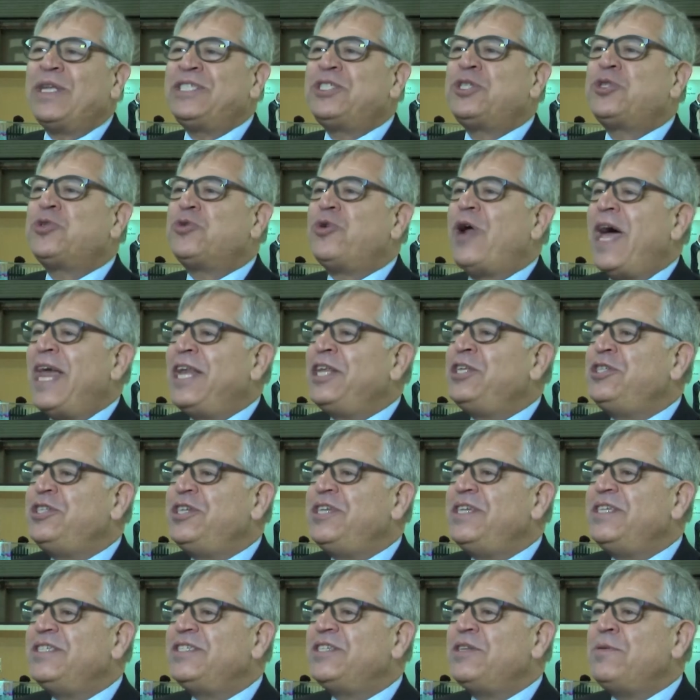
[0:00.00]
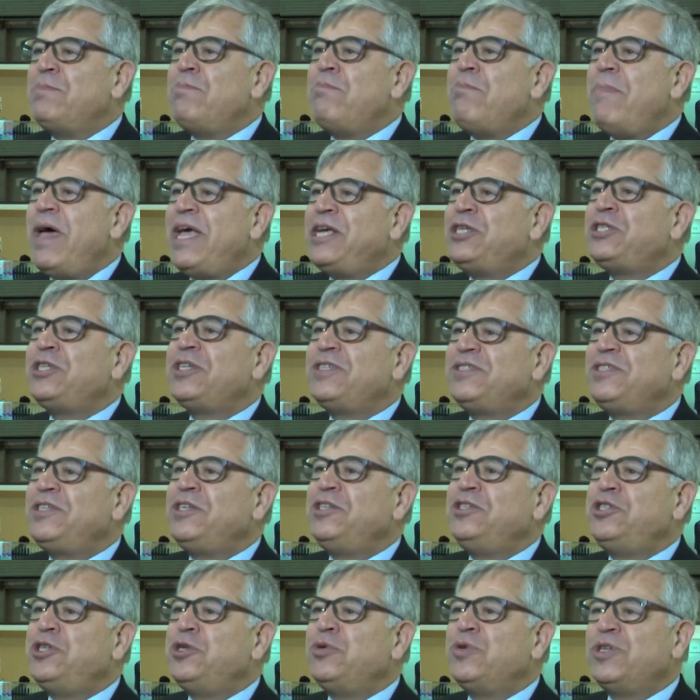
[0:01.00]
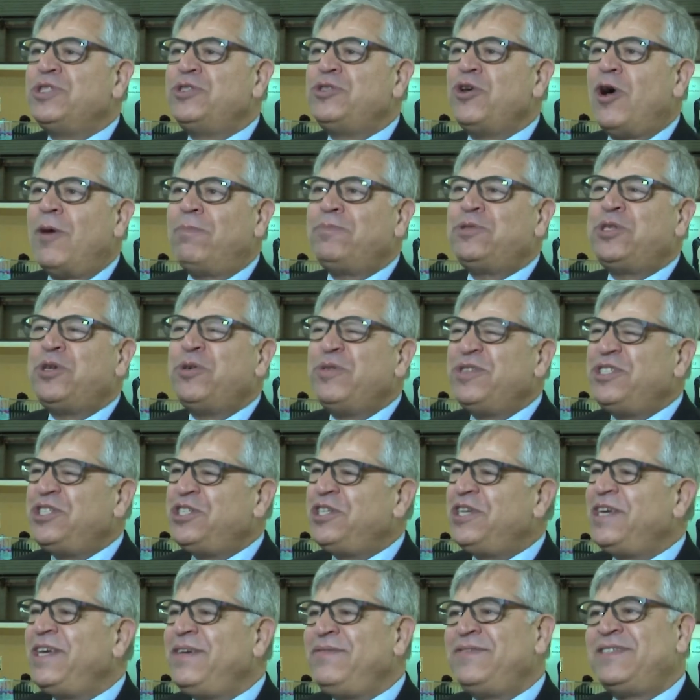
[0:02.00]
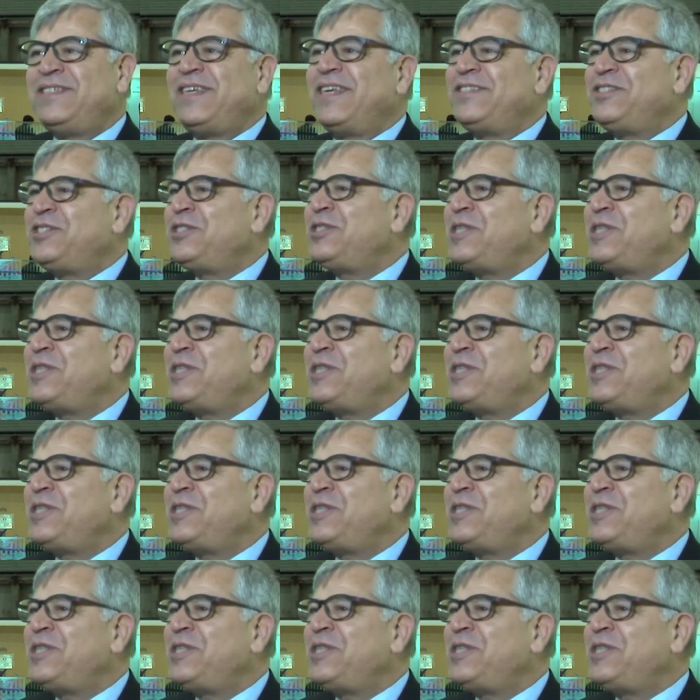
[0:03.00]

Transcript: what strategies and measures did you adopt to achieve such